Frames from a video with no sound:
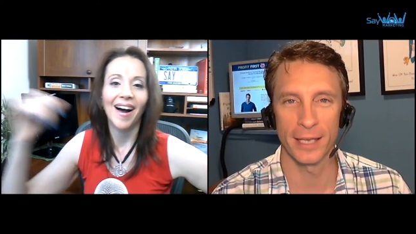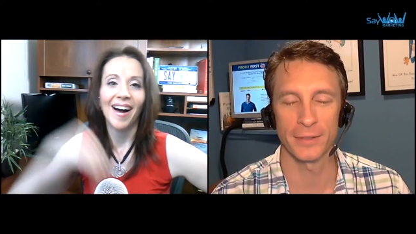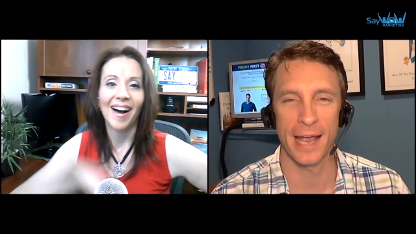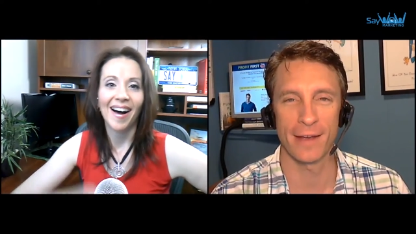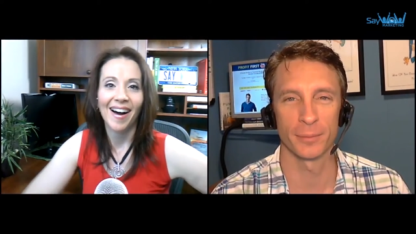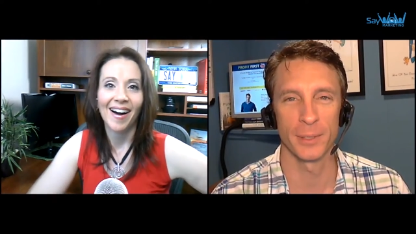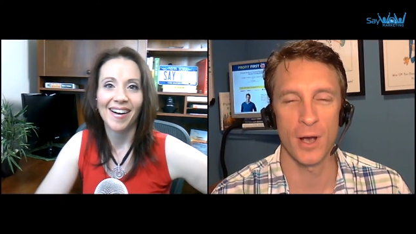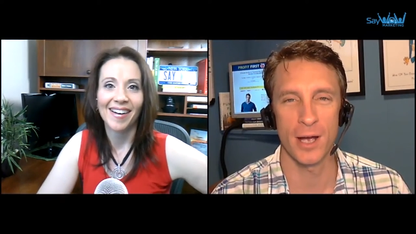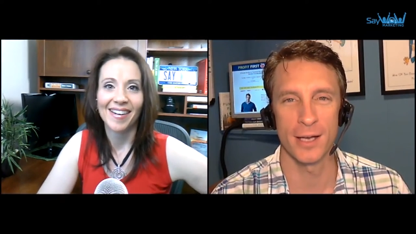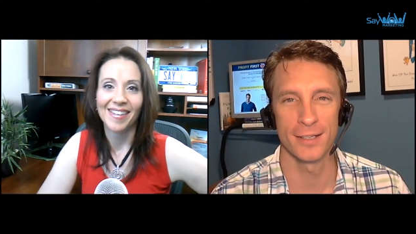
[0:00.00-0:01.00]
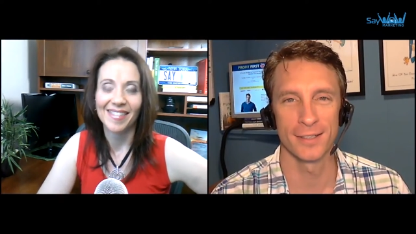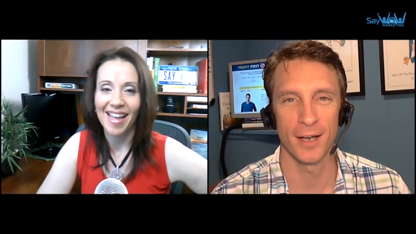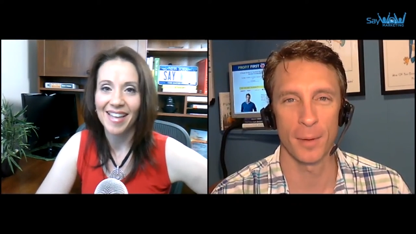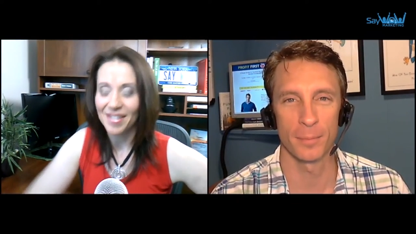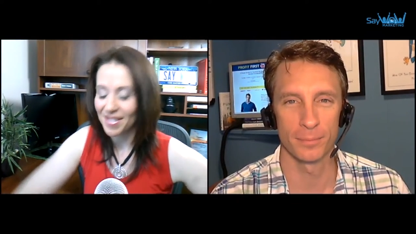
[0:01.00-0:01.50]
Speaker 1: having me on. Thank I'm you
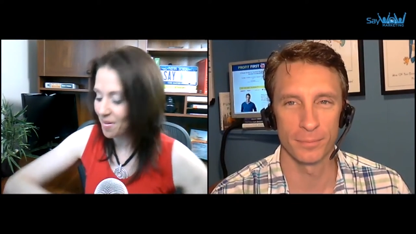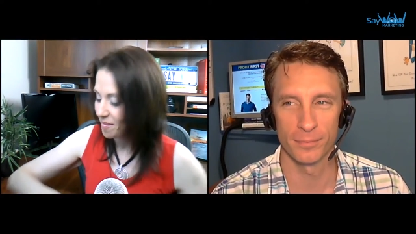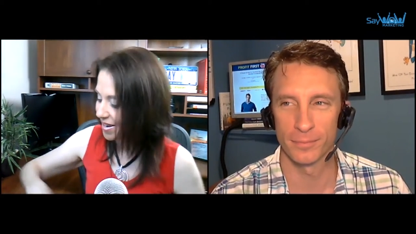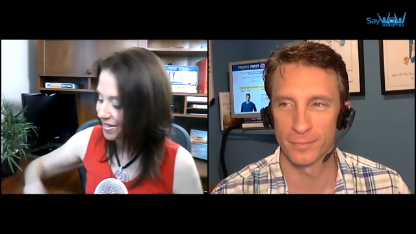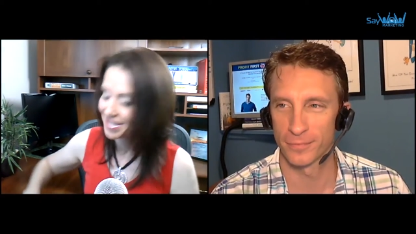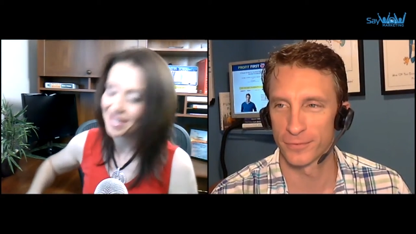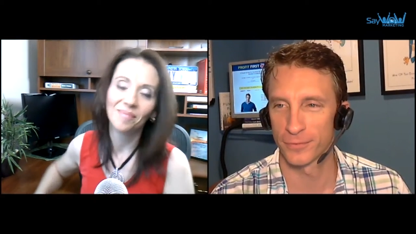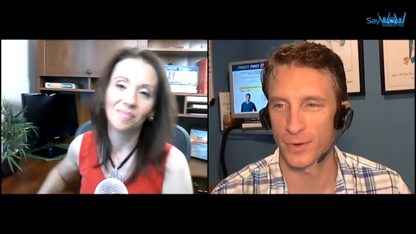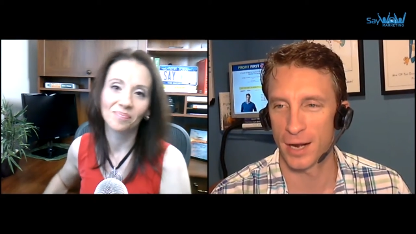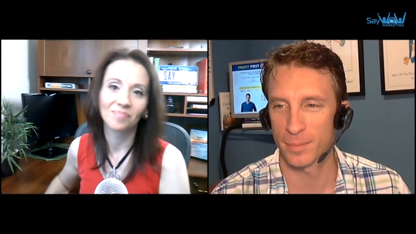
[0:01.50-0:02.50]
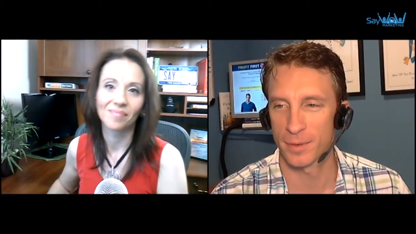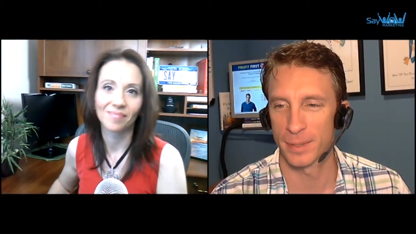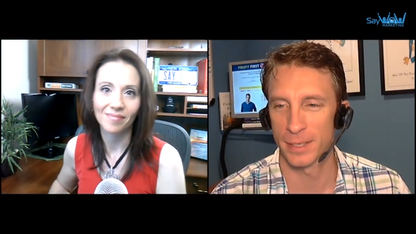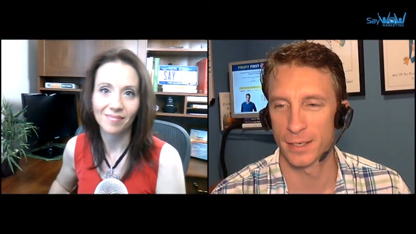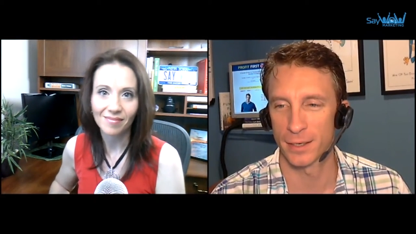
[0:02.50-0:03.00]
so much. Fired up to be
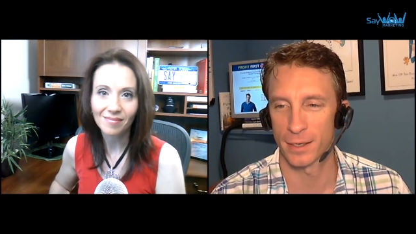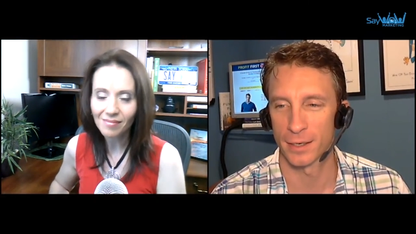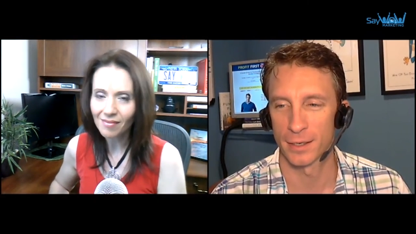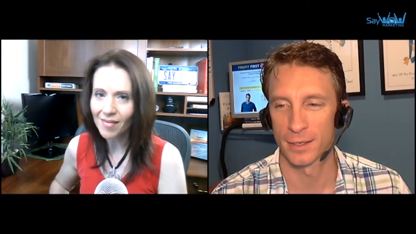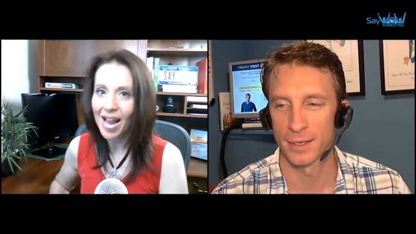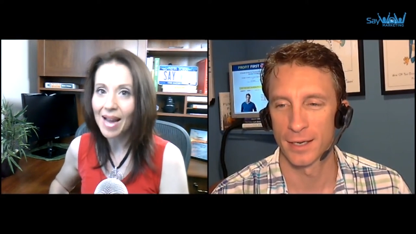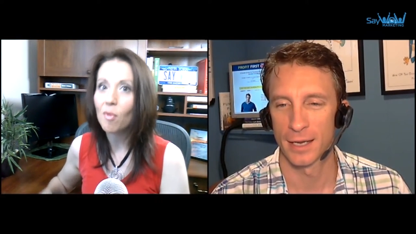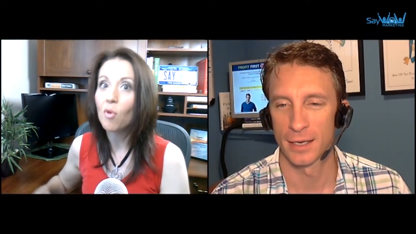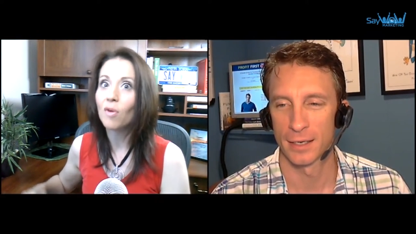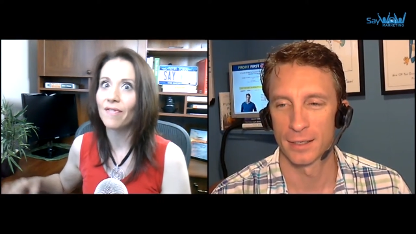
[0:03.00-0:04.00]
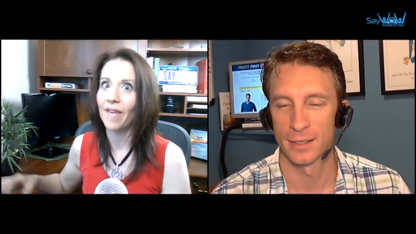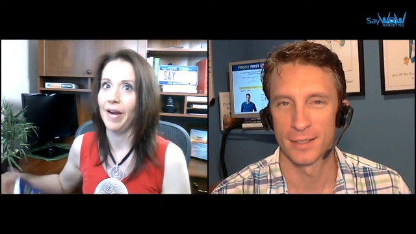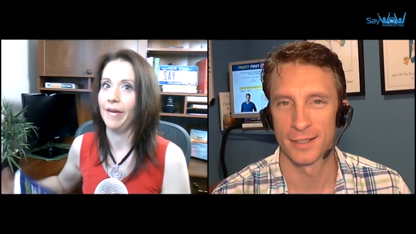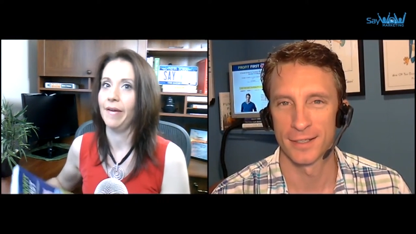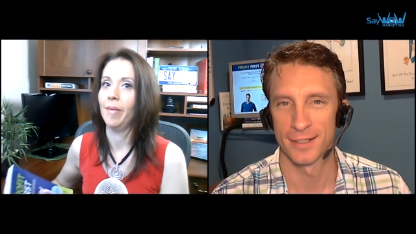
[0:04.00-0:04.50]
here.
Speaker 2: I am more fired up.
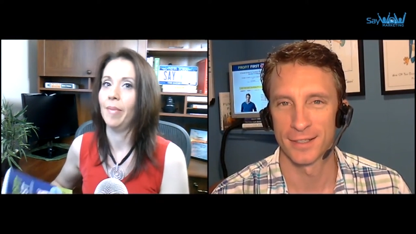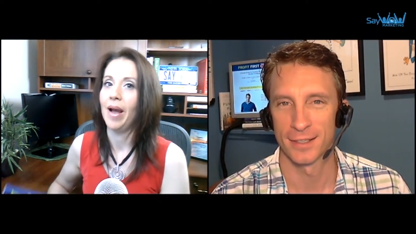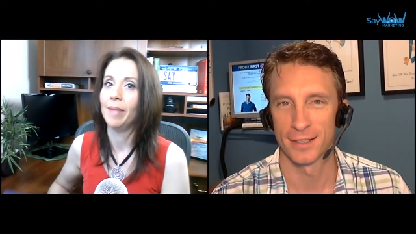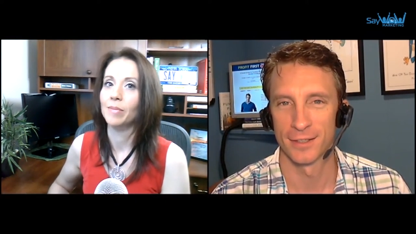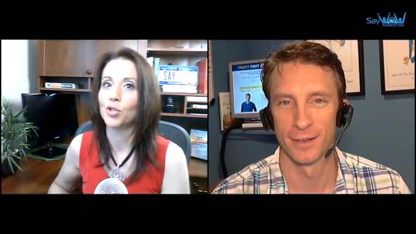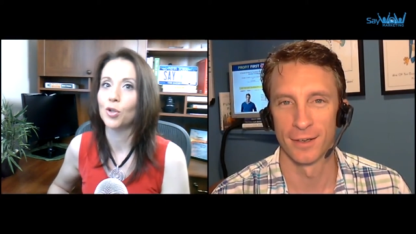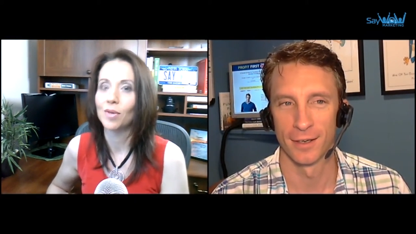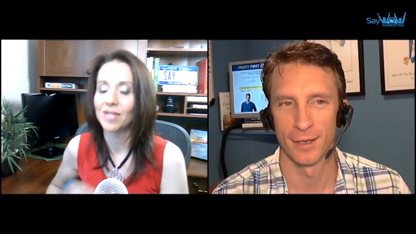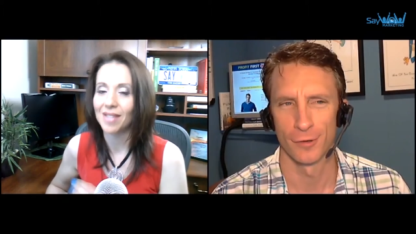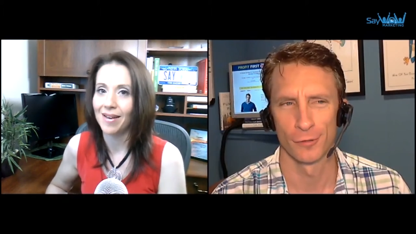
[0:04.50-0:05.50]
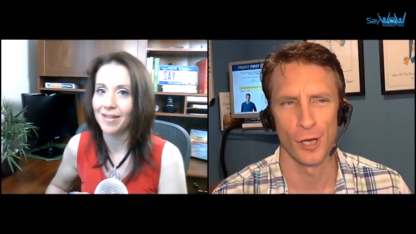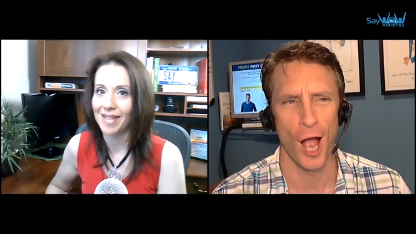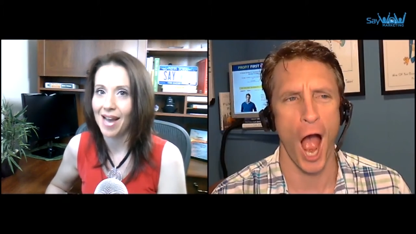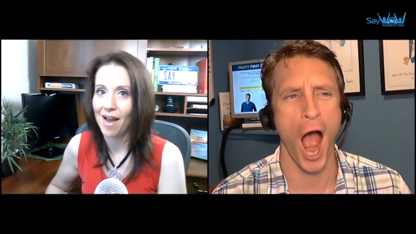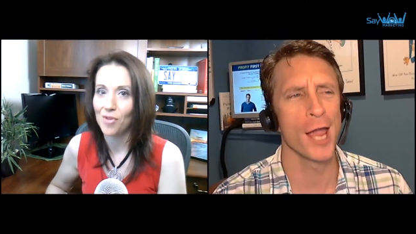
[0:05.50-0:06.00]
I am so excited to I
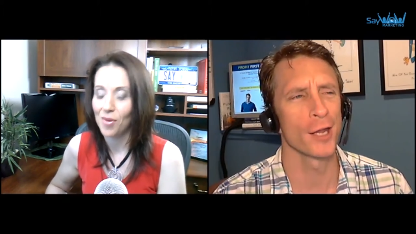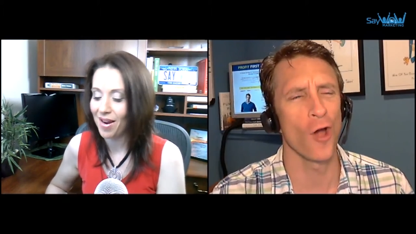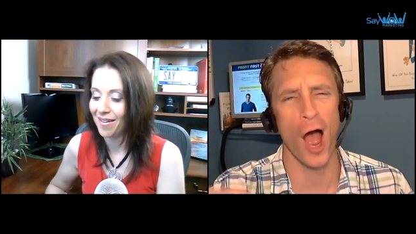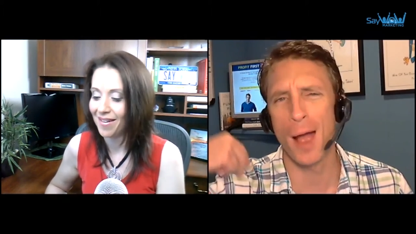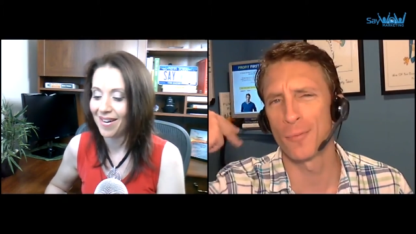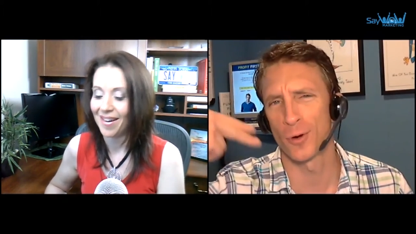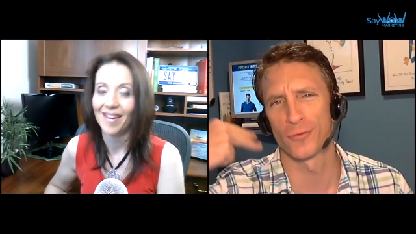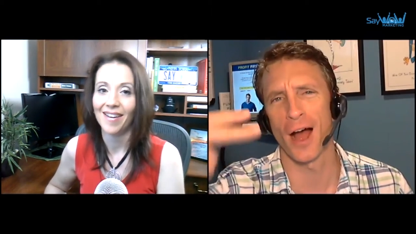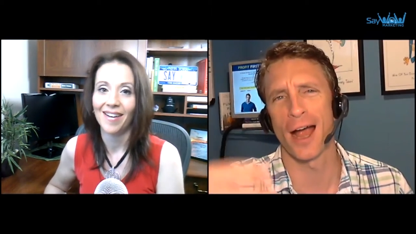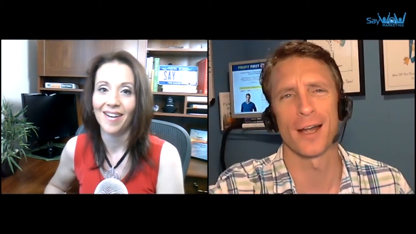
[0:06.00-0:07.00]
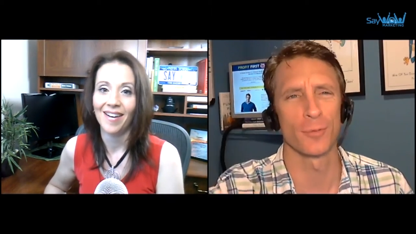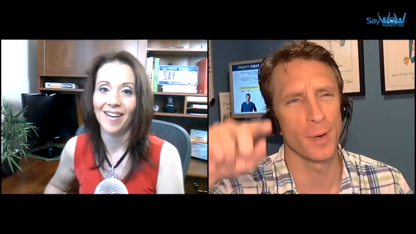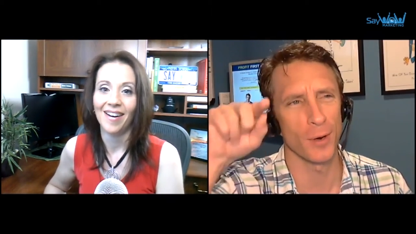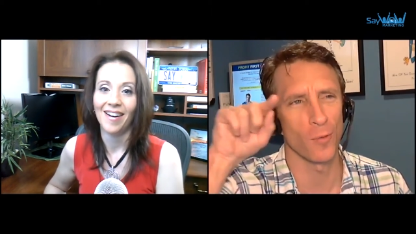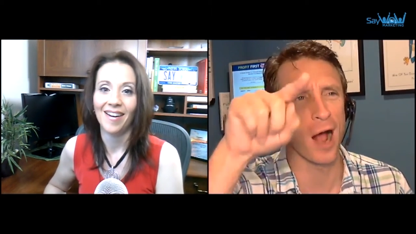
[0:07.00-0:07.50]
no,
Speaker 1: I'm more fired up. You better watch.
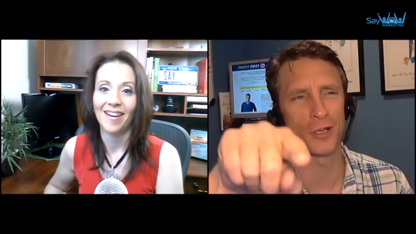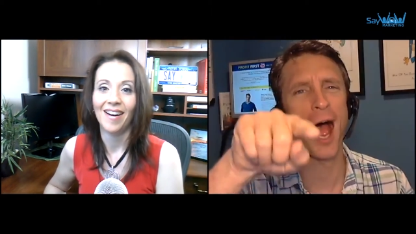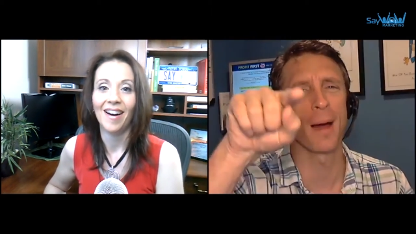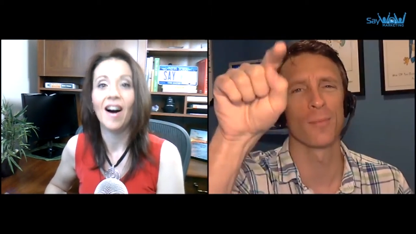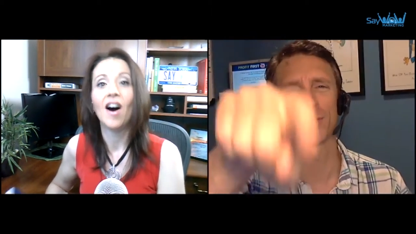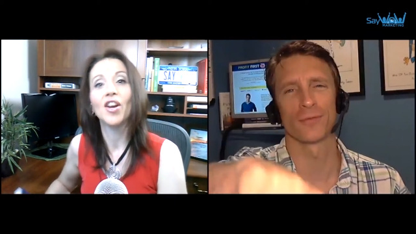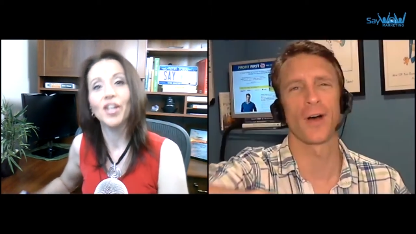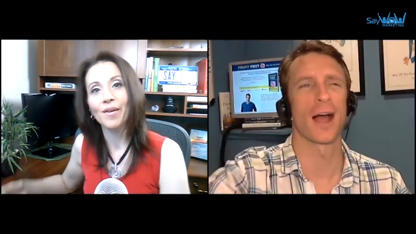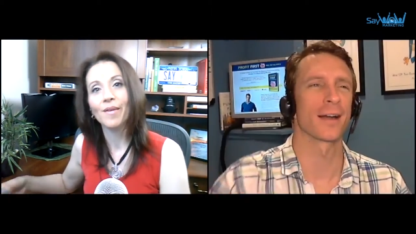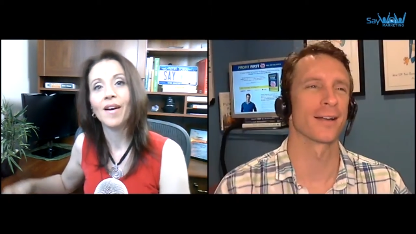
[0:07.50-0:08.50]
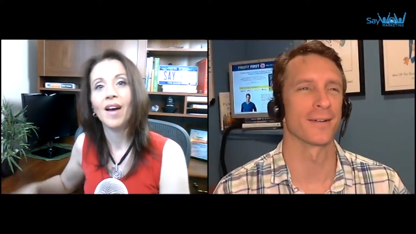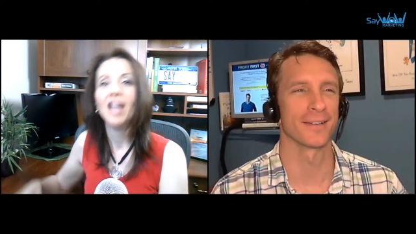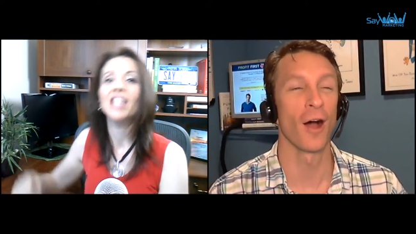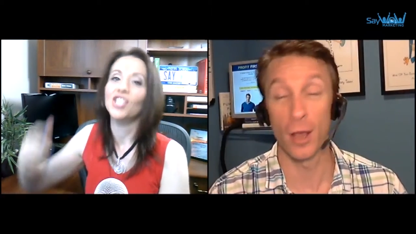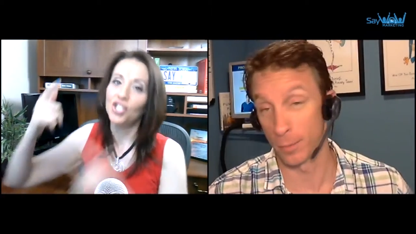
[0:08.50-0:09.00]
I'm more are fired you? up. Oh yeah,
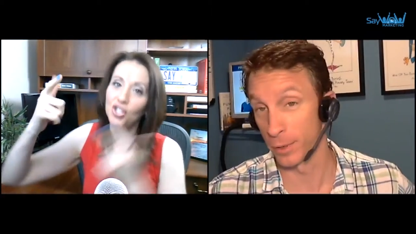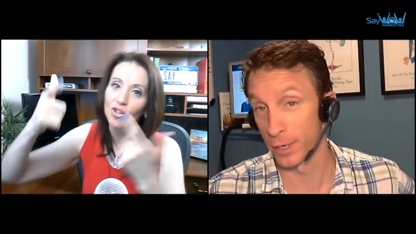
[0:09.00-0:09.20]
Do you know